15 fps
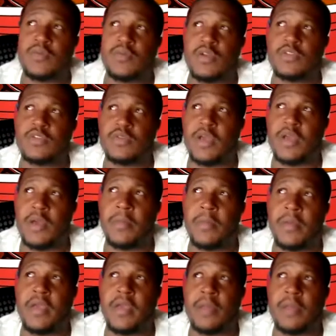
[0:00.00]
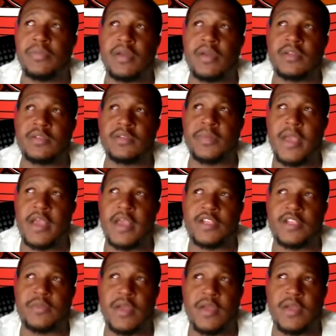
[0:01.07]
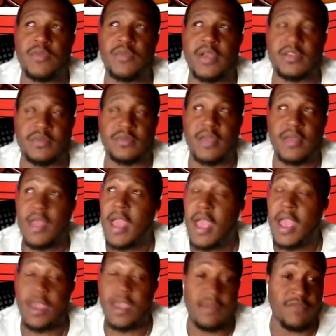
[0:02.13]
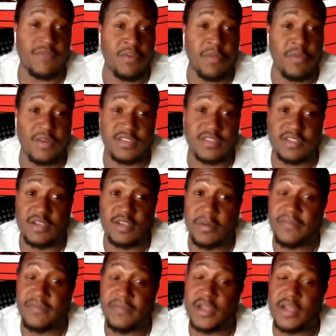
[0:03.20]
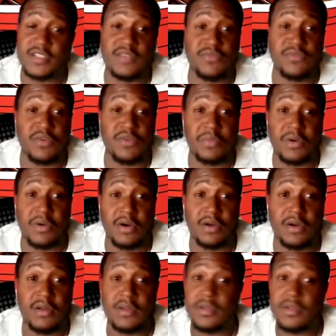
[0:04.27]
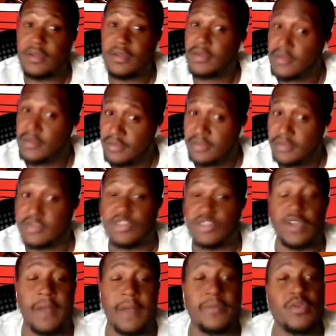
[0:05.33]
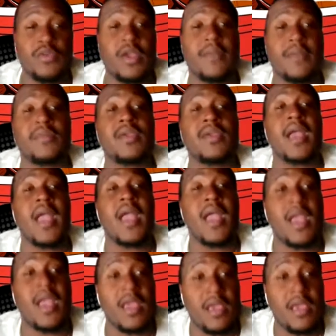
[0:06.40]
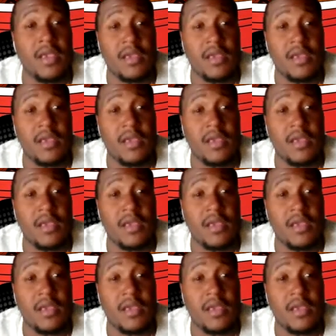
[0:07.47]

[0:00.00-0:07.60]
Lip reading: What else we got, man? We gotta play this page, man. We got some football season coming, fantasy football. WNBA.